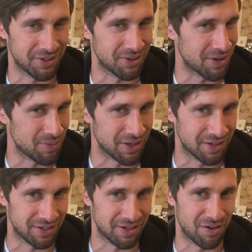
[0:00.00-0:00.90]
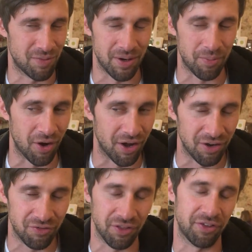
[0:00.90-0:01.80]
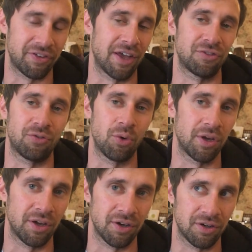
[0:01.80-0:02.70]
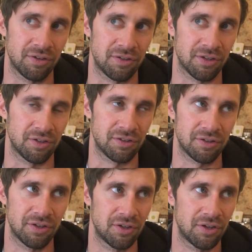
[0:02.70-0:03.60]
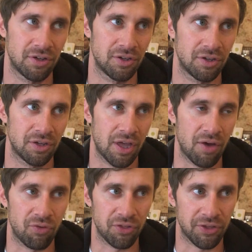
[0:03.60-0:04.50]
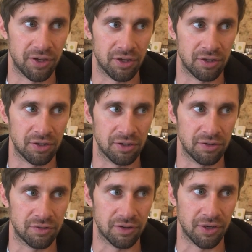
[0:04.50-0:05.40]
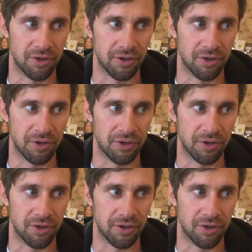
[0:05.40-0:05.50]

know what I mean? I've been abroad for these last 4 years, and everything is,